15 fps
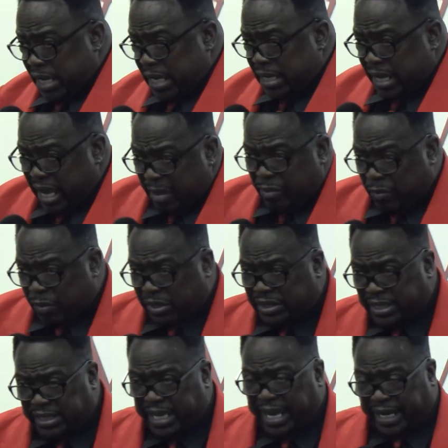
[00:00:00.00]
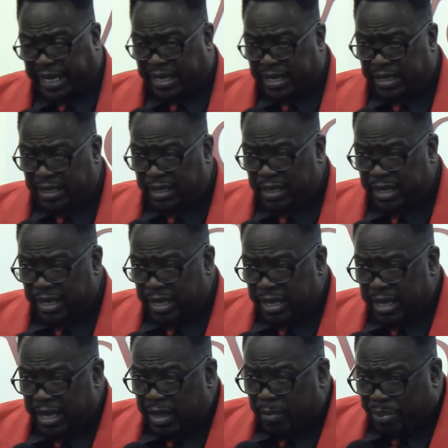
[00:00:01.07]
and Abel was the second.
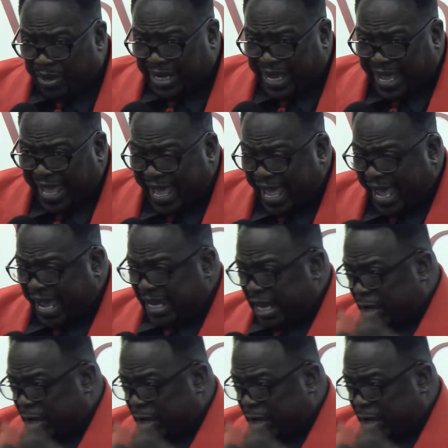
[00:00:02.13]
But they had